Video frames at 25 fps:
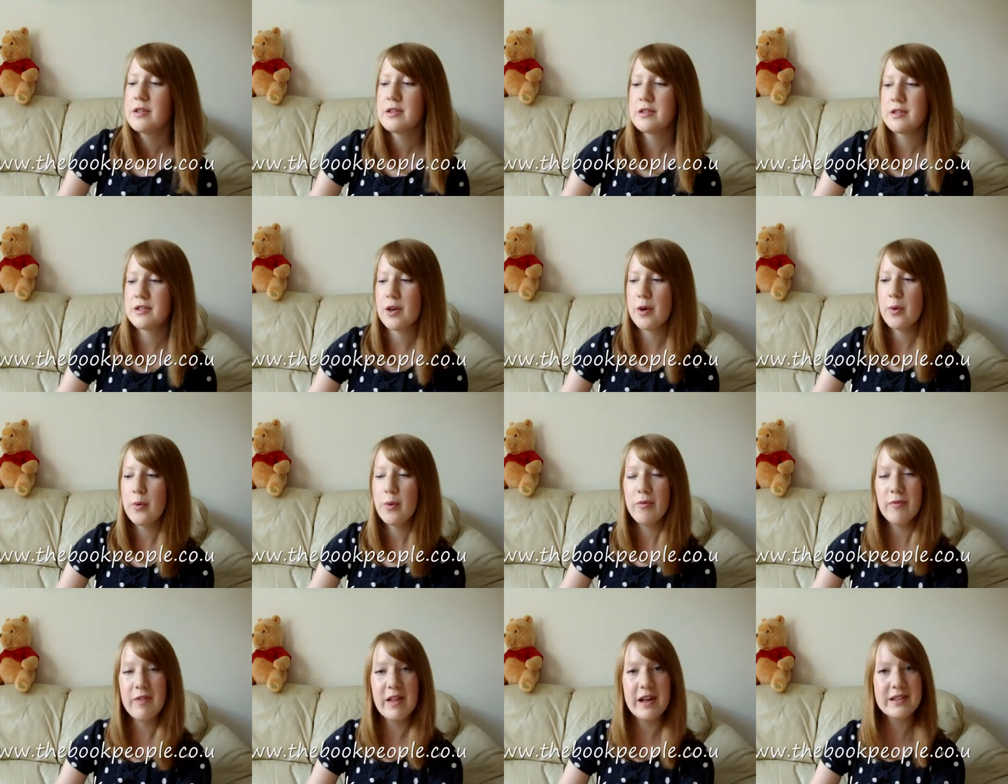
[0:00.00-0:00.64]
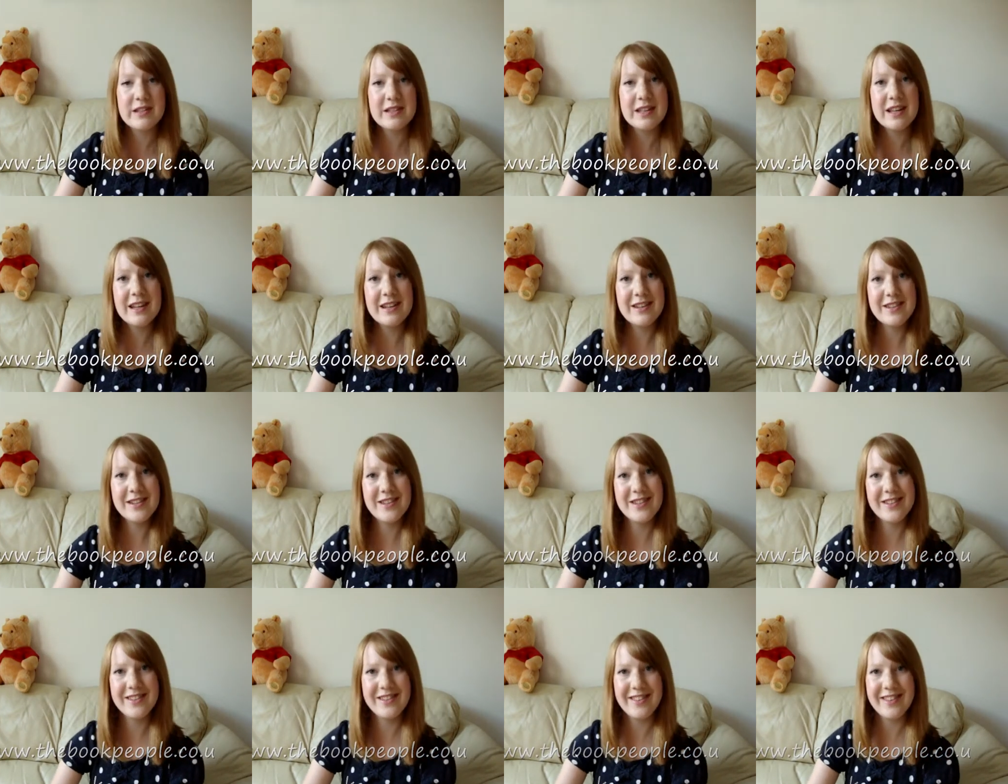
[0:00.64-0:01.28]
So that's
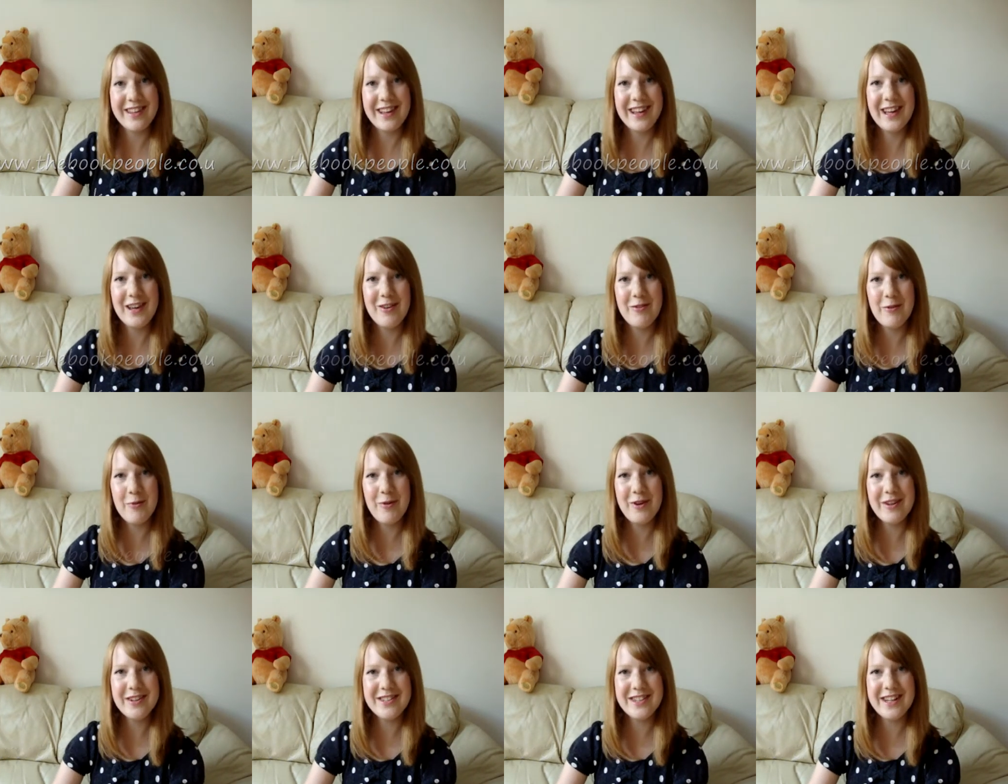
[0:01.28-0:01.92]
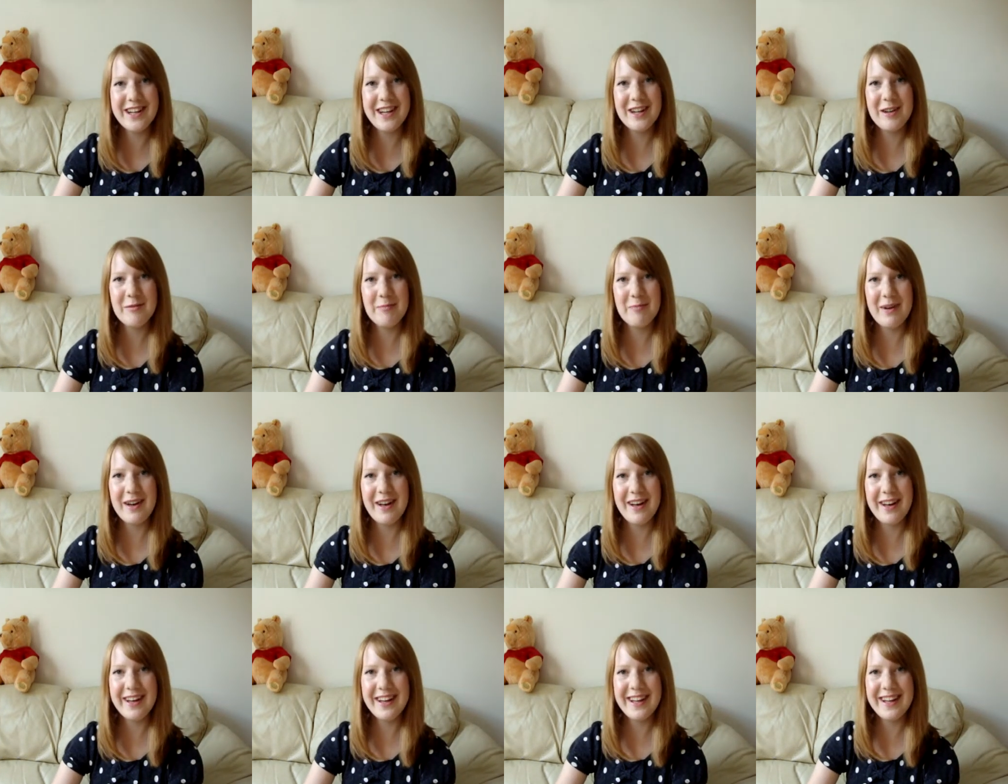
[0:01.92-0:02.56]
it. Thank you for watching.
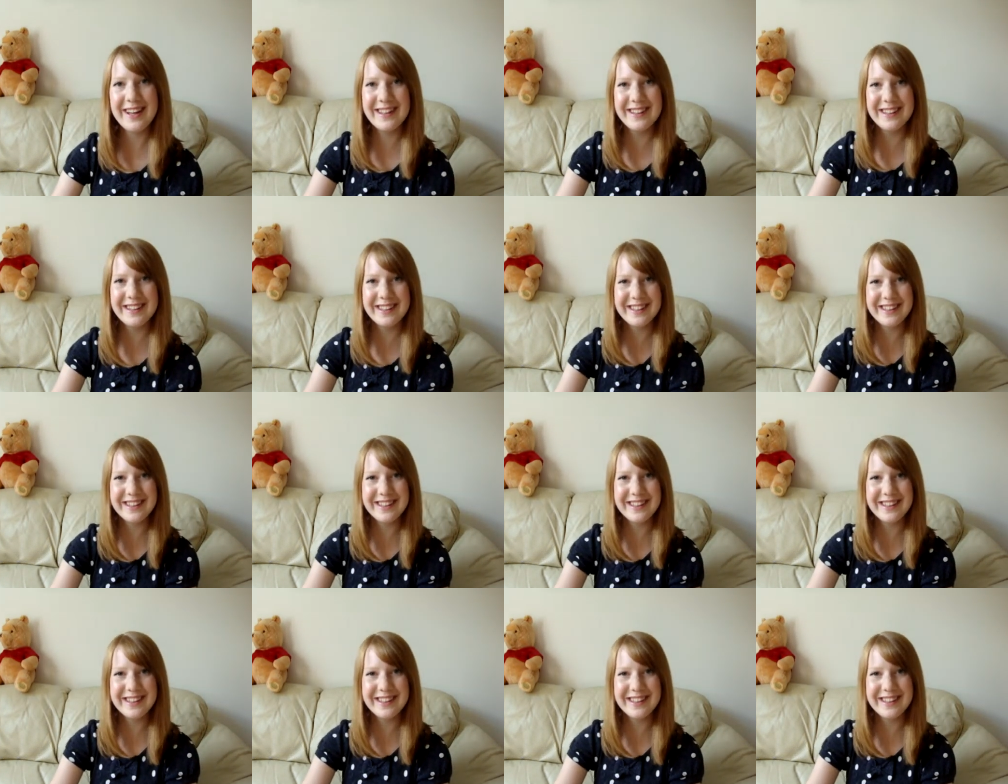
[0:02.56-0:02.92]
Bye.